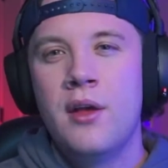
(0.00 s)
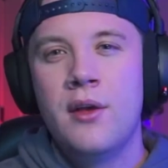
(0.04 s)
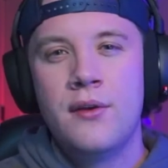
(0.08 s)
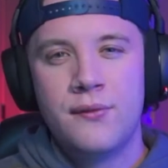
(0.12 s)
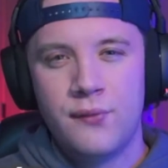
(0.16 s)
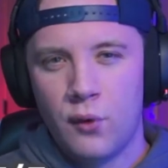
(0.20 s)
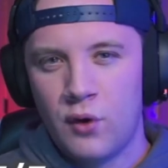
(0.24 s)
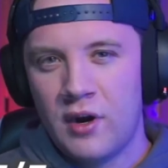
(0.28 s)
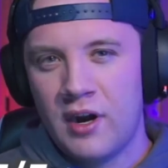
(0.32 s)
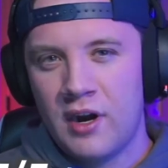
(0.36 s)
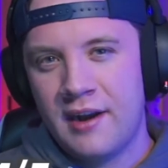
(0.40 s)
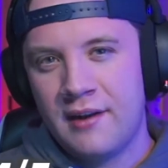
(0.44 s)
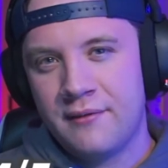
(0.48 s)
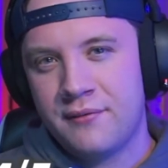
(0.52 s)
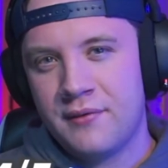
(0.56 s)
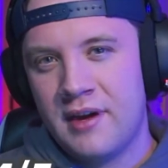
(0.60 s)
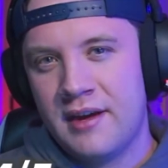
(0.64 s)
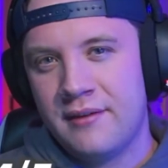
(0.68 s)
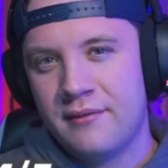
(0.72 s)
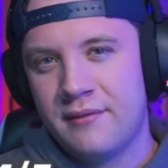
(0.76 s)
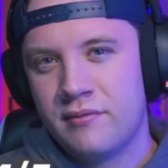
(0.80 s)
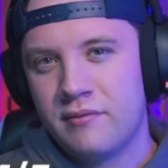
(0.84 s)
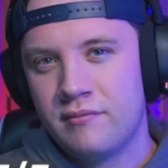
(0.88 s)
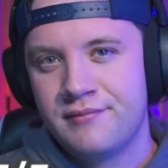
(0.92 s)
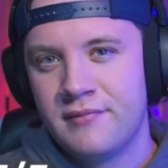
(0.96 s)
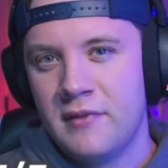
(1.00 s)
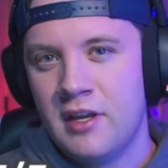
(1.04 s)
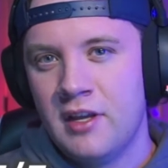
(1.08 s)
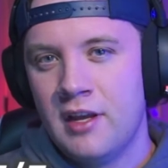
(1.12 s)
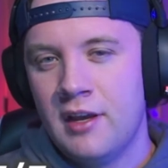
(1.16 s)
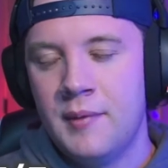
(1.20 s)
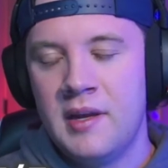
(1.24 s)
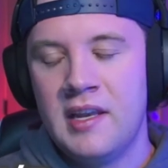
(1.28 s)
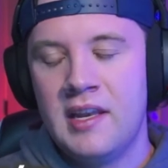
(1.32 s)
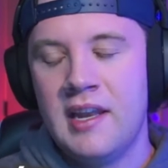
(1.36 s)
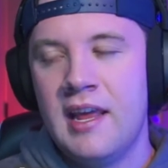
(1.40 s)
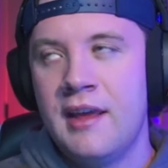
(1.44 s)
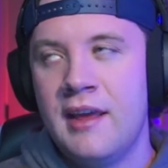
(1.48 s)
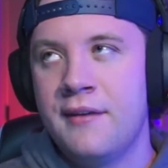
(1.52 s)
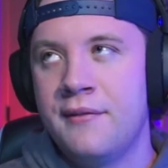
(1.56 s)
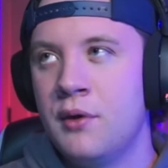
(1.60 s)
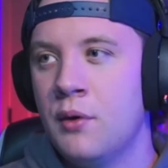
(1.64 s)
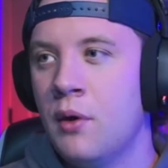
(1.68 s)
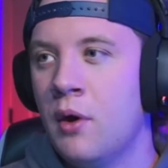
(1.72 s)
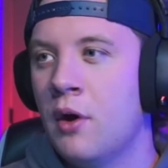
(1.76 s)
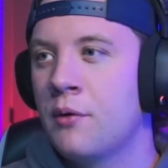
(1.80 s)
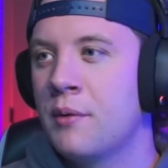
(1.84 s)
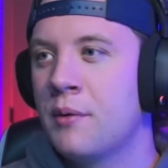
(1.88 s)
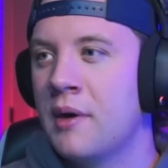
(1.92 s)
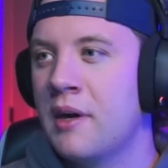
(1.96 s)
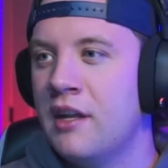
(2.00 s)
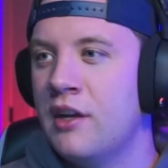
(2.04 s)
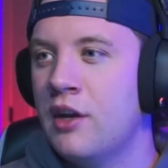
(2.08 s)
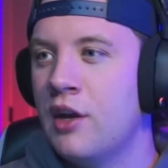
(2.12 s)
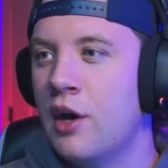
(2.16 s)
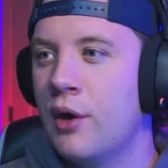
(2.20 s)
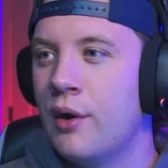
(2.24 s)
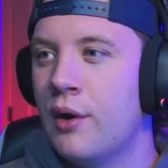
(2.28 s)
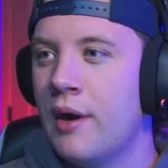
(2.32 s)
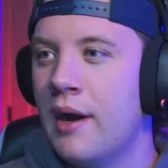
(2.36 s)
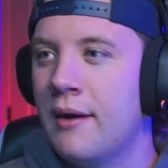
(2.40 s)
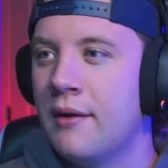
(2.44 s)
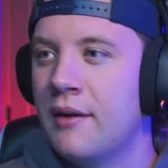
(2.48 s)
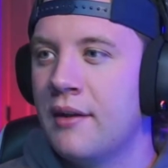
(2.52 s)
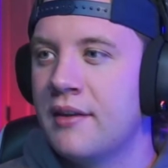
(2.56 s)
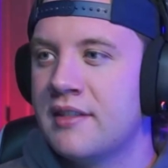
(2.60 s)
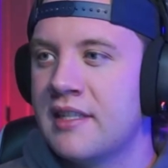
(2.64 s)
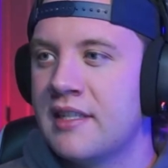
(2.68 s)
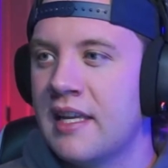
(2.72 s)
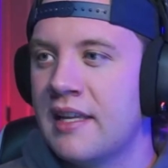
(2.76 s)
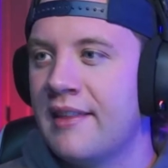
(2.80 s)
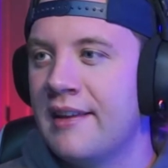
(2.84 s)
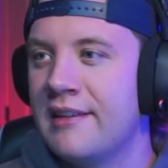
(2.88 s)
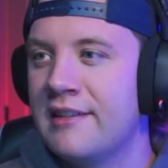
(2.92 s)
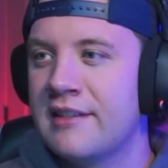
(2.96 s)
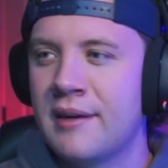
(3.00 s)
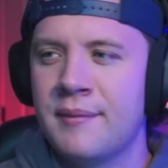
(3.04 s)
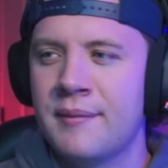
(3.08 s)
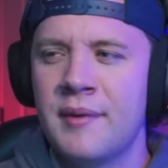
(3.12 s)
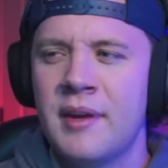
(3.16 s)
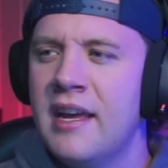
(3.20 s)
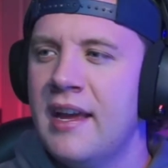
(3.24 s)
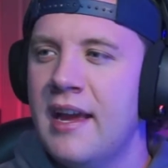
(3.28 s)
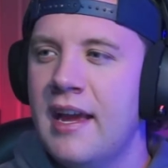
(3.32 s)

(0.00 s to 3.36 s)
4 out of 5. I mean, if you already know how to set things up,